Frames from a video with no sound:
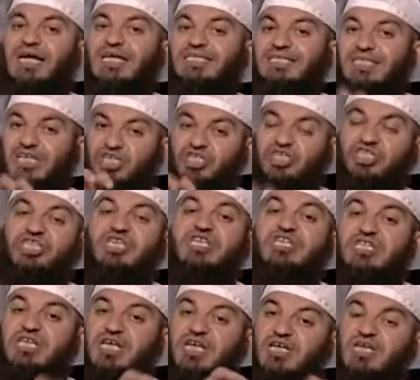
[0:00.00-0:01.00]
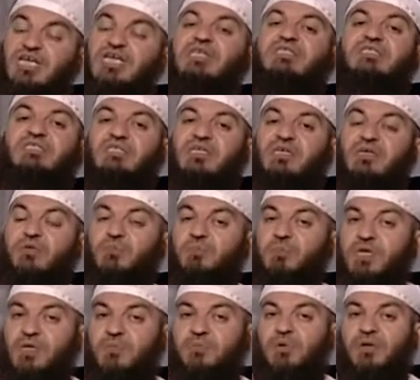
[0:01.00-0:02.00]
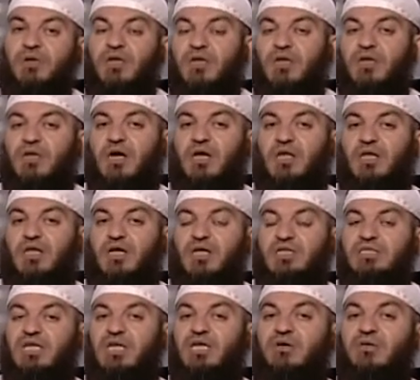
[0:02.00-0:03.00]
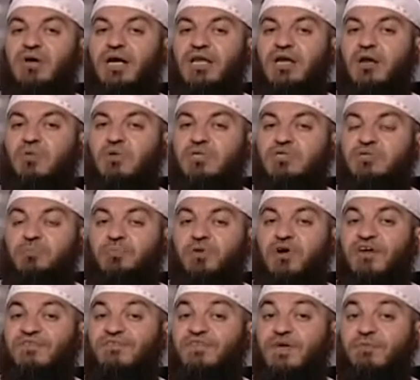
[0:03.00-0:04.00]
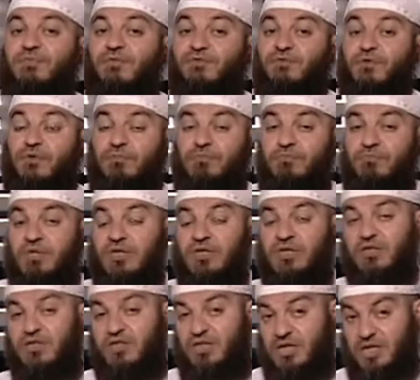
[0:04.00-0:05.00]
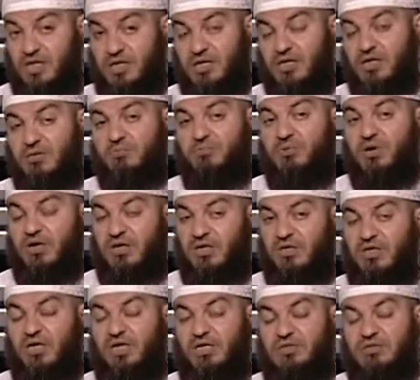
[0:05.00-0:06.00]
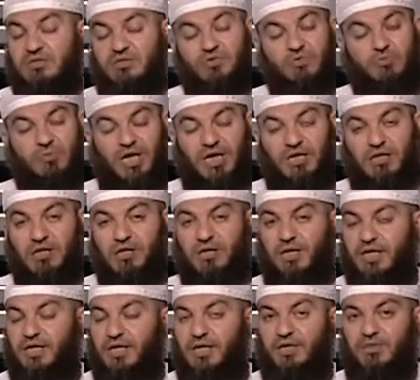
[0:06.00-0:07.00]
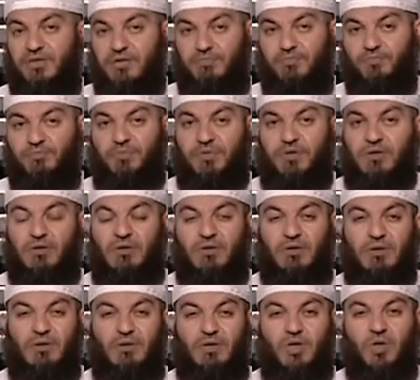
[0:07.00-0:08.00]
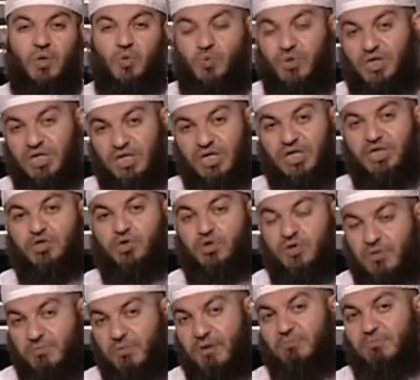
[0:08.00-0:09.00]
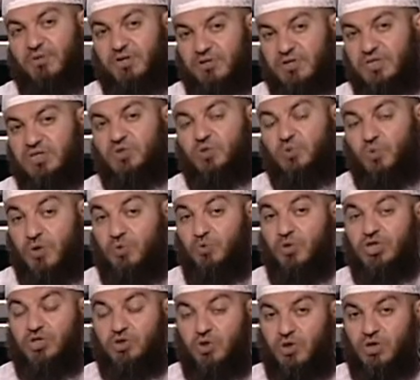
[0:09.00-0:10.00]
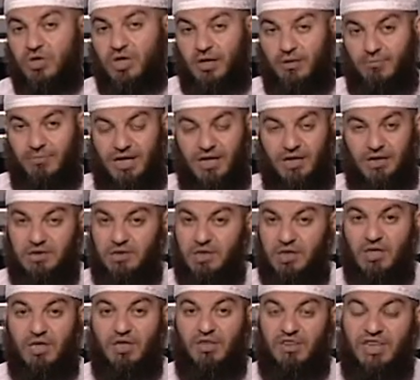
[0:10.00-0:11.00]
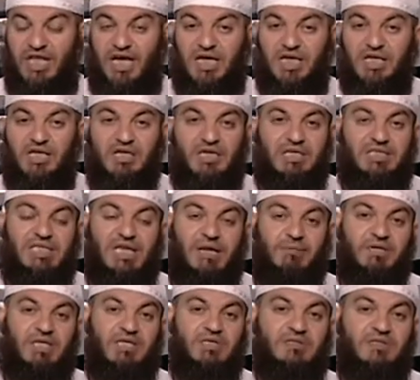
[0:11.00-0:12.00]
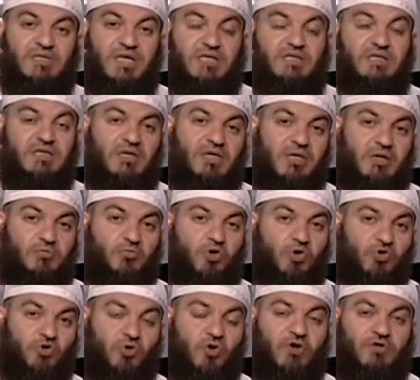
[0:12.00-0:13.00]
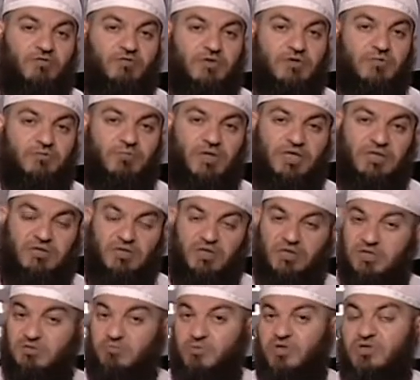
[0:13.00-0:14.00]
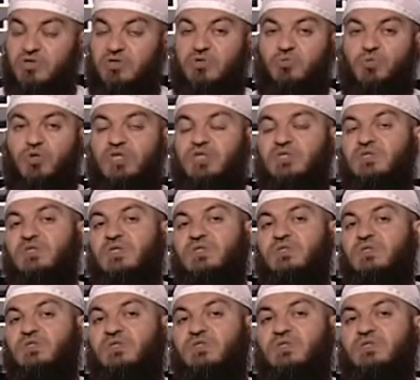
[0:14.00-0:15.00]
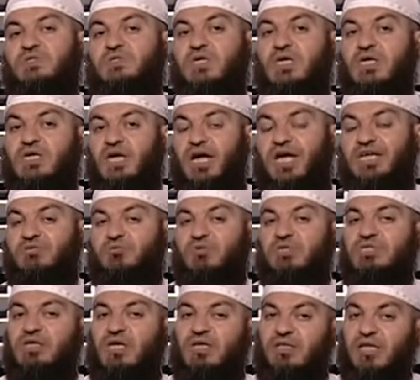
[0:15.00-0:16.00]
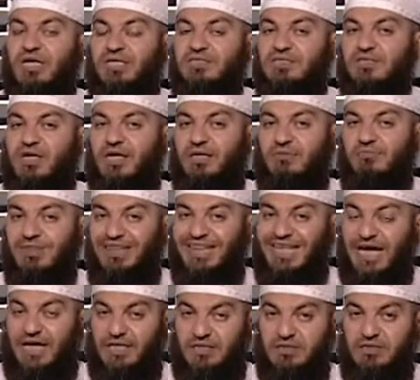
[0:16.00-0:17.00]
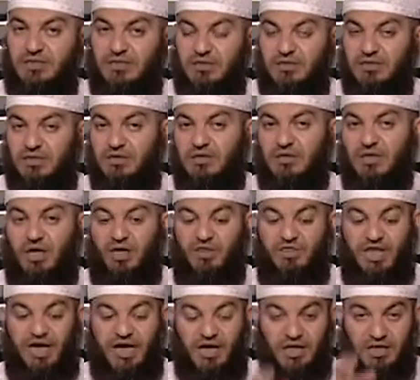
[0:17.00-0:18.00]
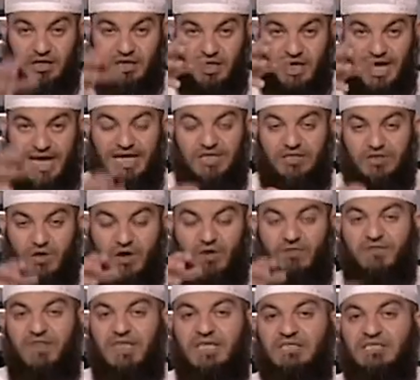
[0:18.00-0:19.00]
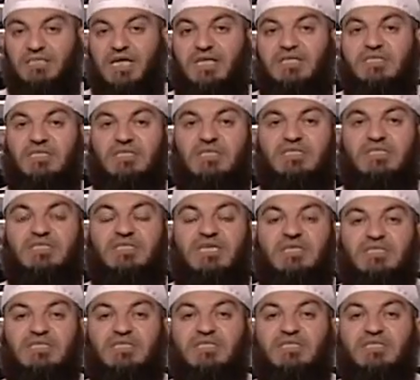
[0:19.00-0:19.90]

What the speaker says: dies cheating his people, Allah jalla wa'ala will deprive him from the paradise. Subhanallah al-Azim. We need to remember this when we talk about the Islamic State. Moreover, my dear respected brothers and sisters, as we said last time, that the head of the state is